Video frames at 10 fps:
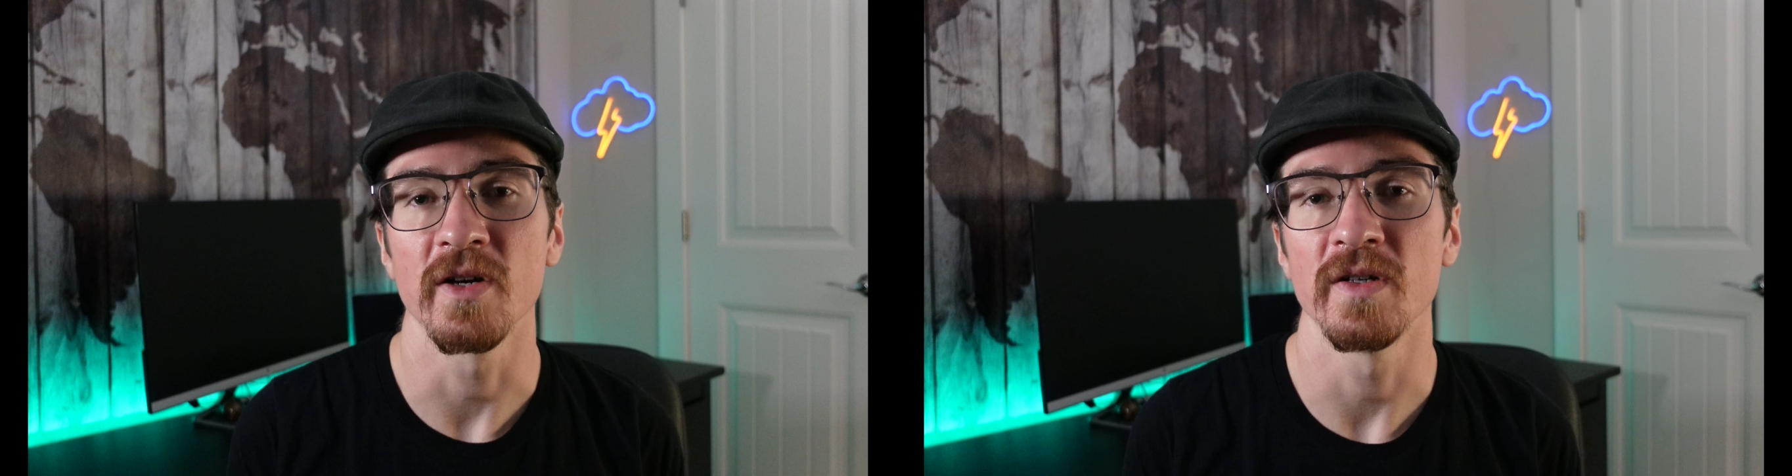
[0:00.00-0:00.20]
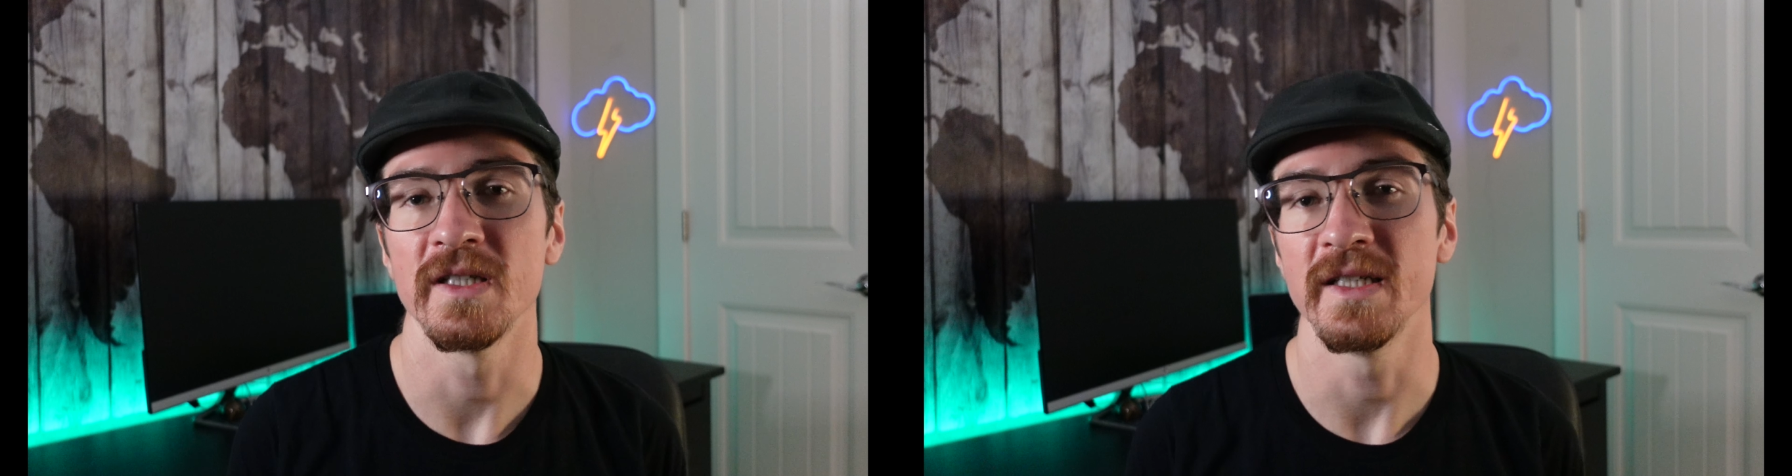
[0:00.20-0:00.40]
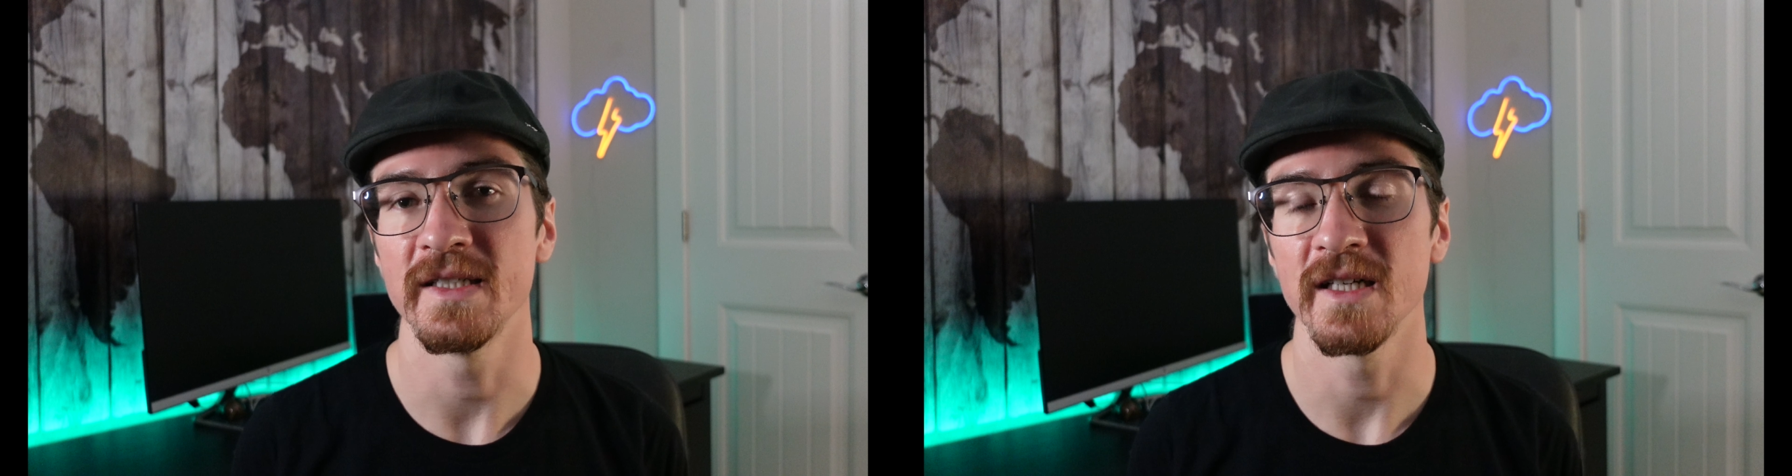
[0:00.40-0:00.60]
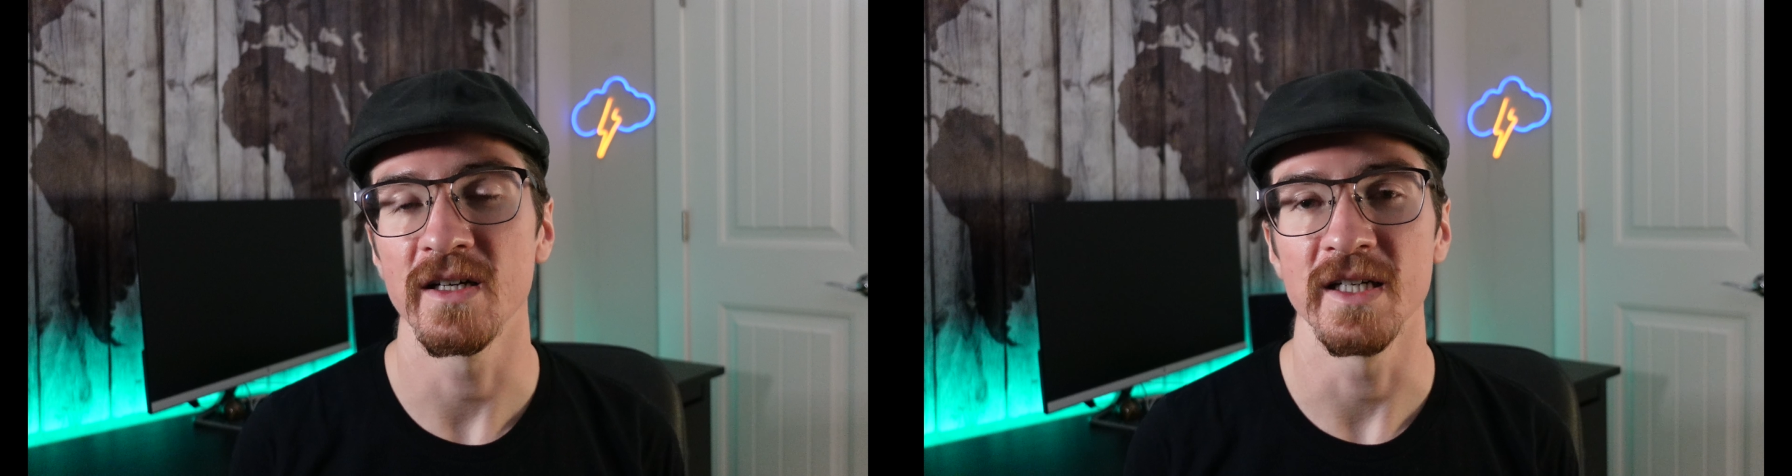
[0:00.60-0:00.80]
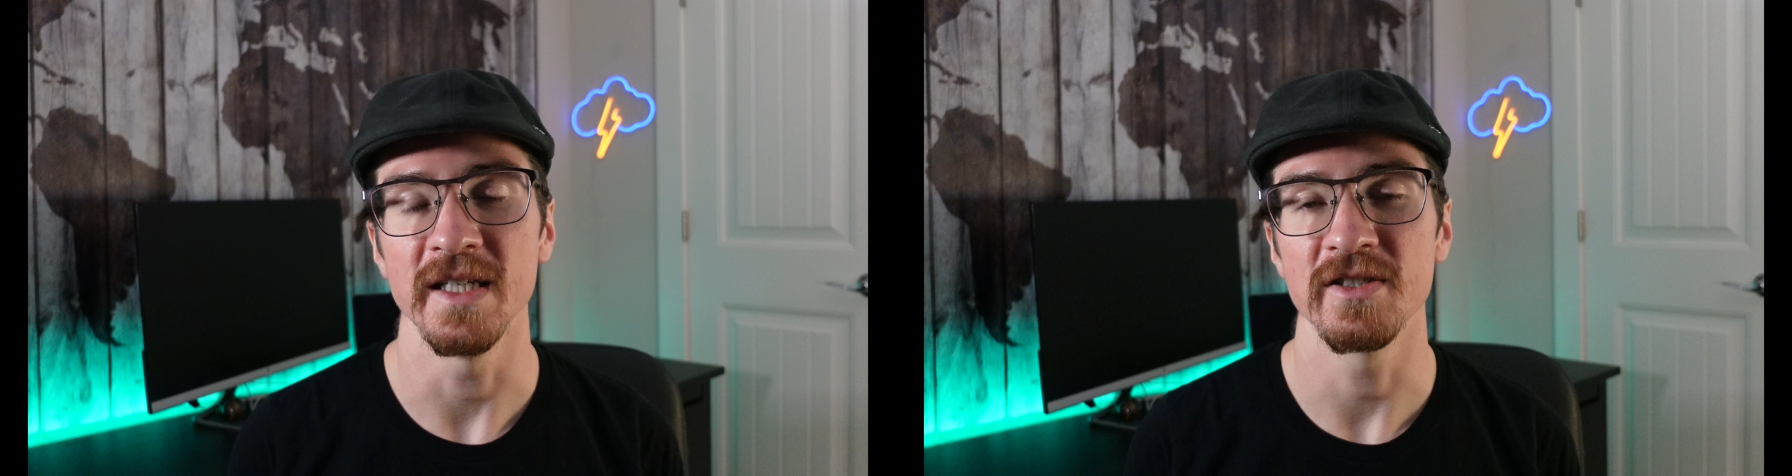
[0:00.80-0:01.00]
go into detail
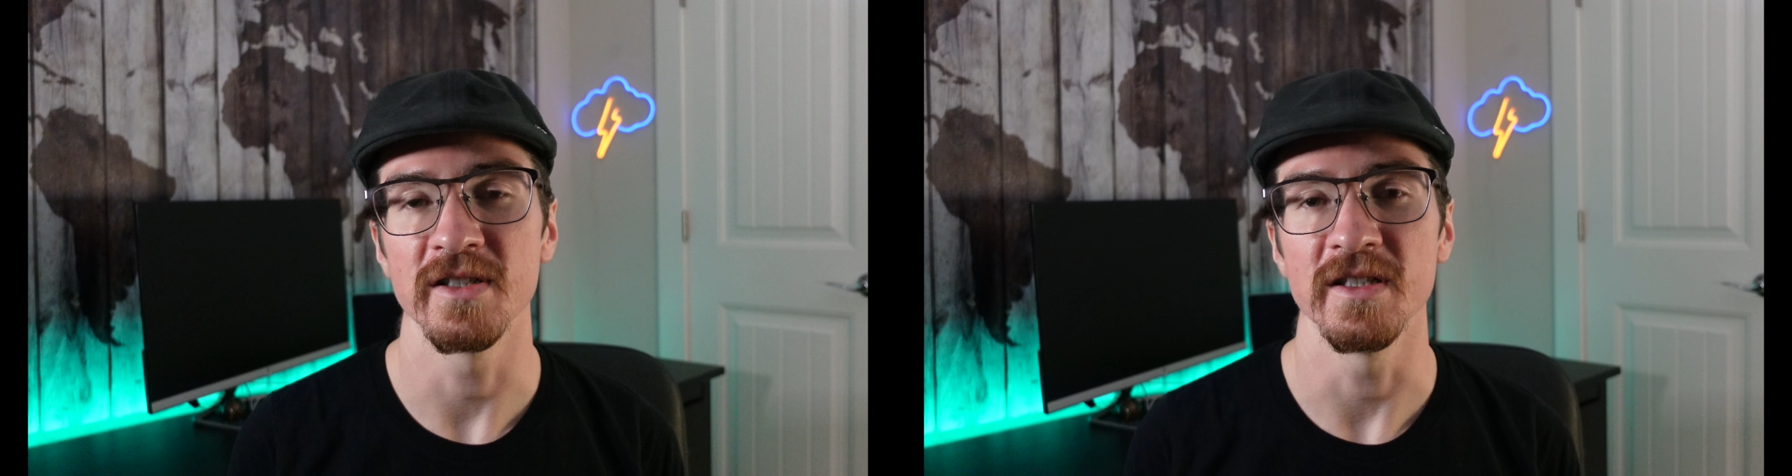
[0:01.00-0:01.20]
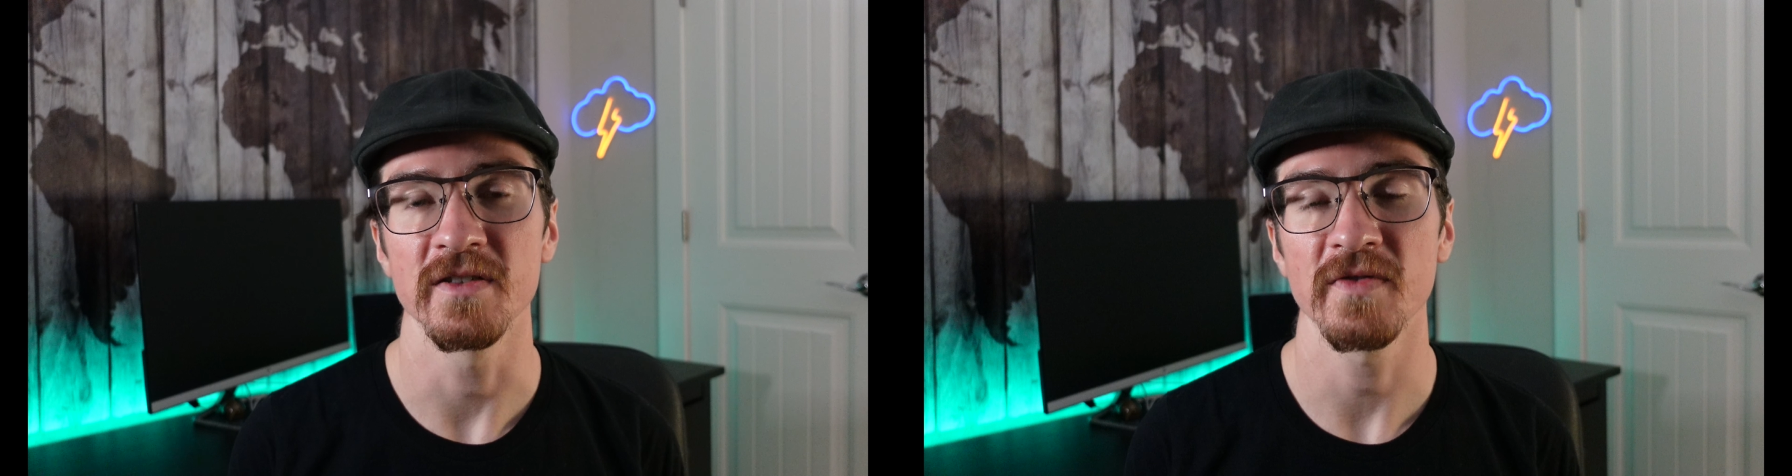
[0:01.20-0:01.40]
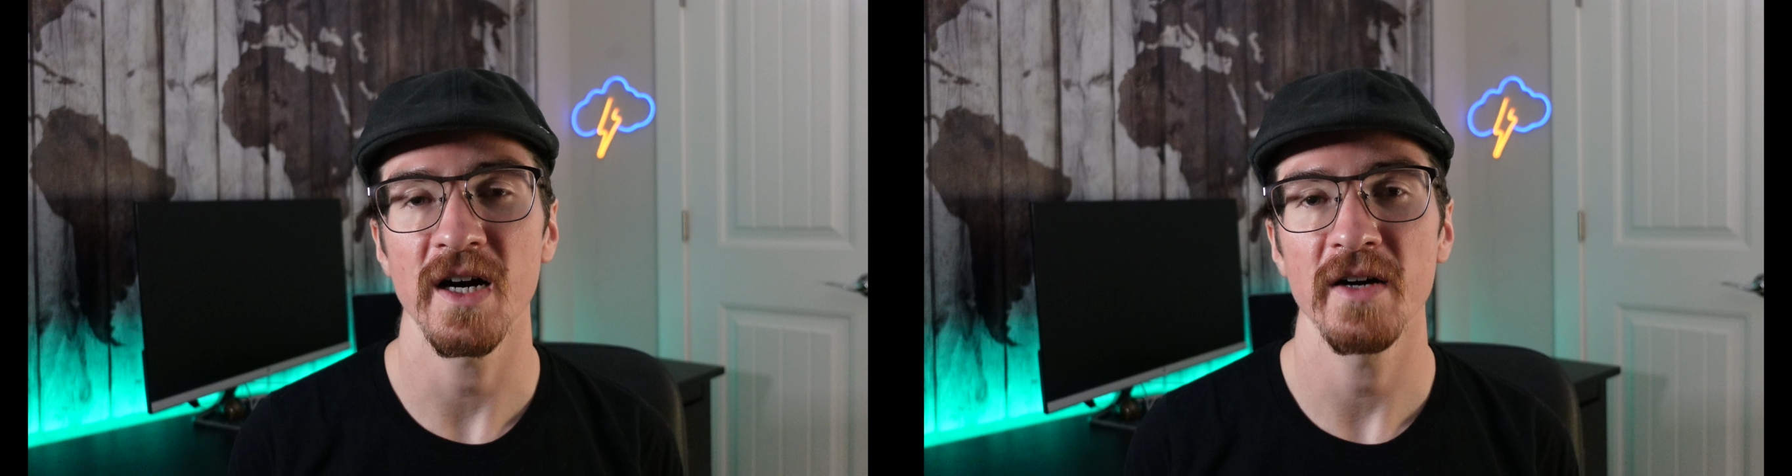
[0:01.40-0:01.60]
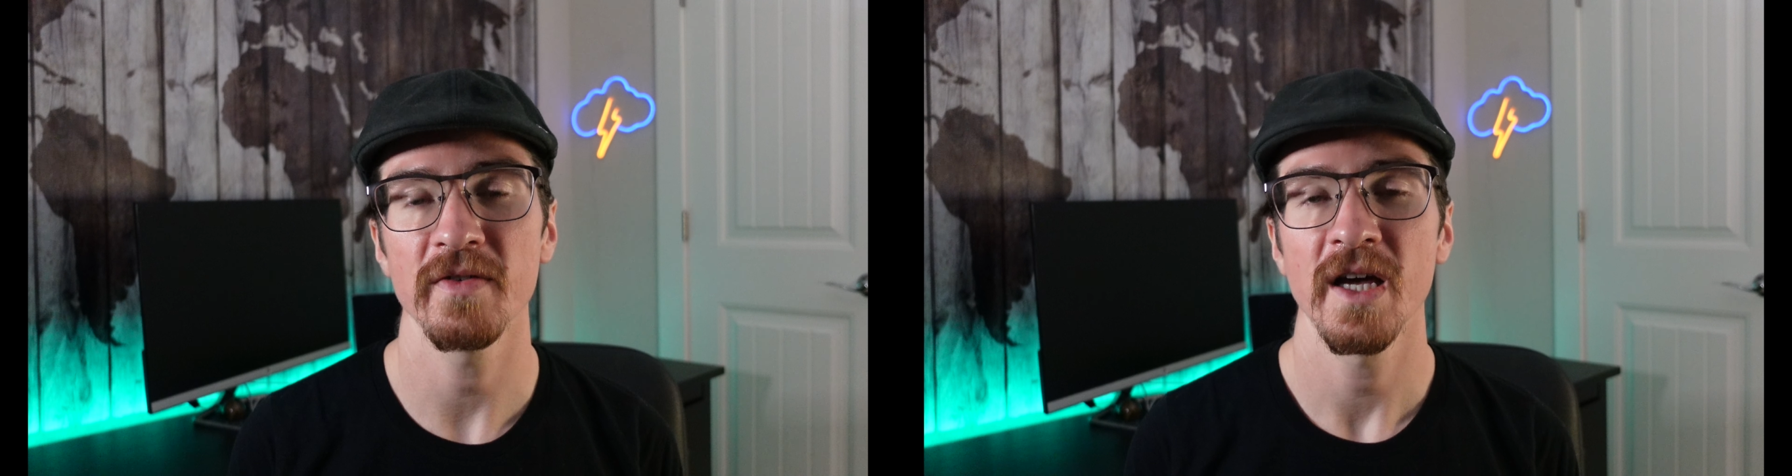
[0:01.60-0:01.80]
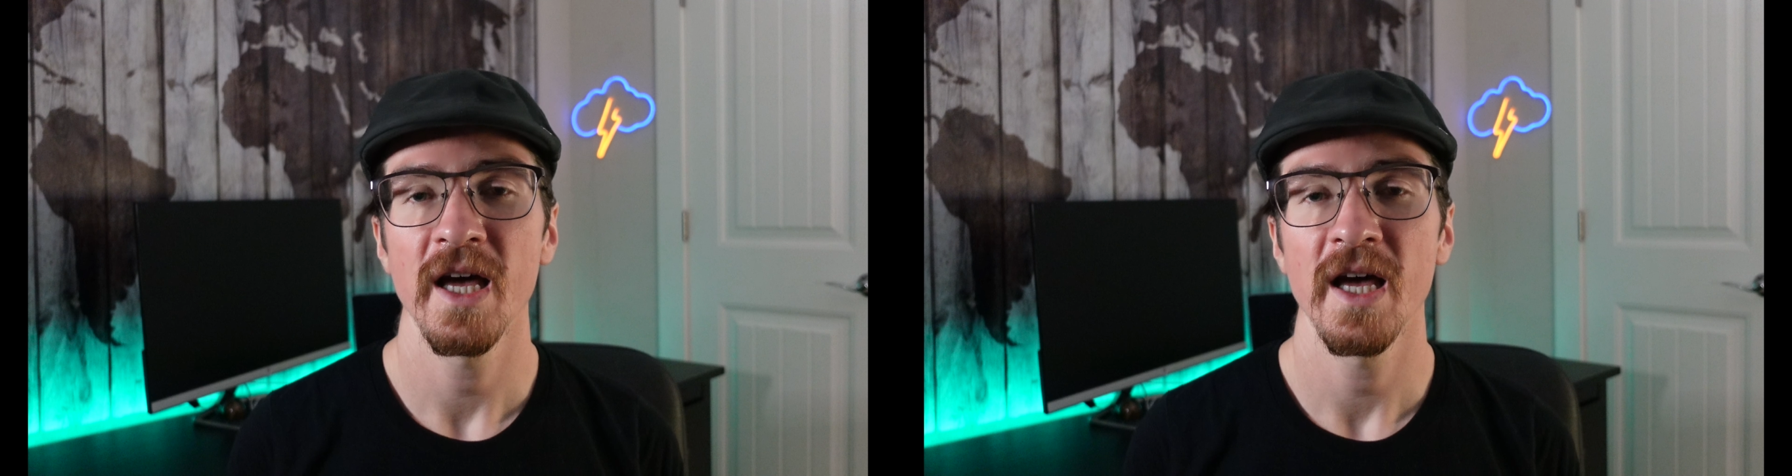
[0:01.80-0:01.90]
in each of these 5.